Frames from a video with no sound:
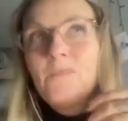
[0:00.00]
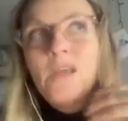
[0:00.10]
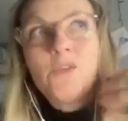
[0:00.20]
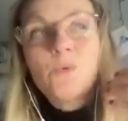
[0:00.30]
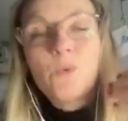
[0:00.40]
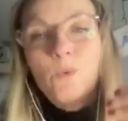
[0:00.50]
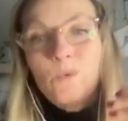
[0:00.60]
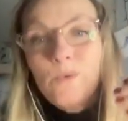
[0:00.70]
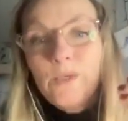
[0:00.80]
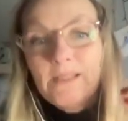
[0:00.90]
And you'll
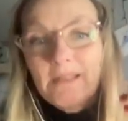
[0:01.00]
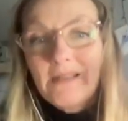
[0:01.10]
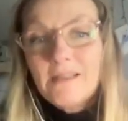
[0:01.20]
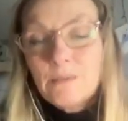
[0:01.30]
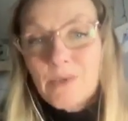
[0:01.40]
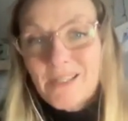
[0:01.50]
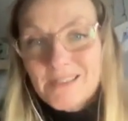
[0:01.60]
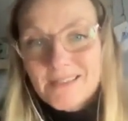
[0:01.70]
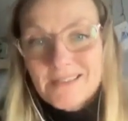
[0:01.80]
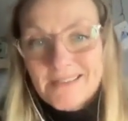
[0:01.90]
always hear the person